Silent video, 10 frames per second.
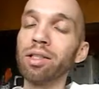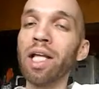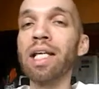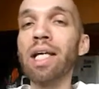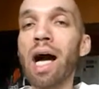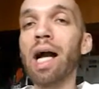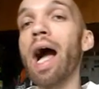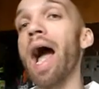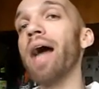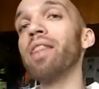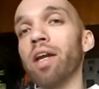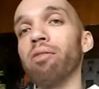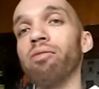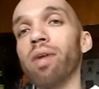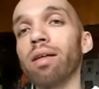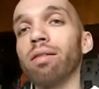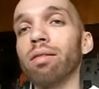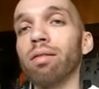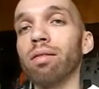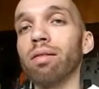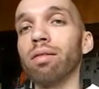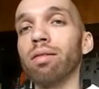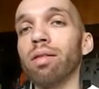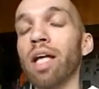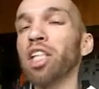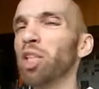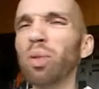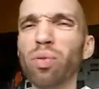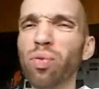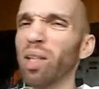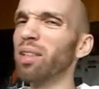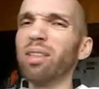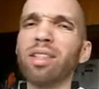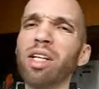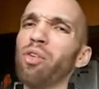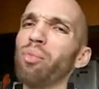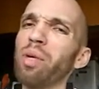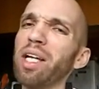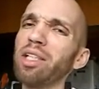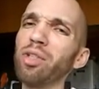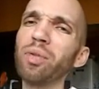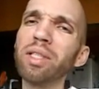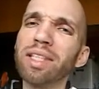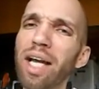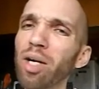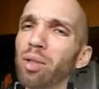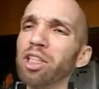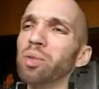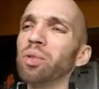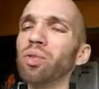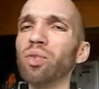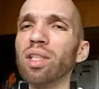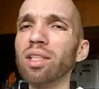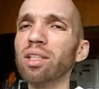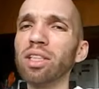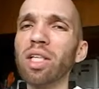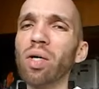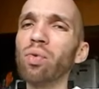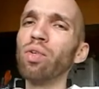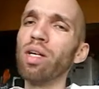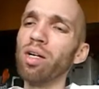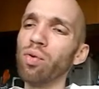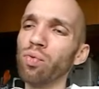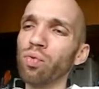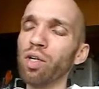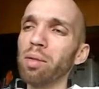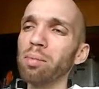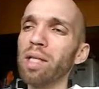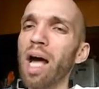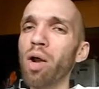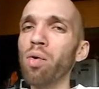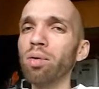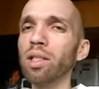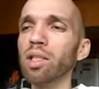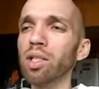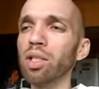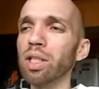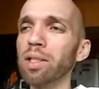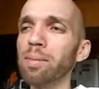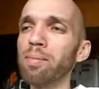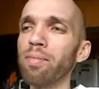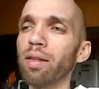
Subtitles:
Lady Gaga had that effect. And she was feeling herself, man. You could tell she was feeling herself from not only her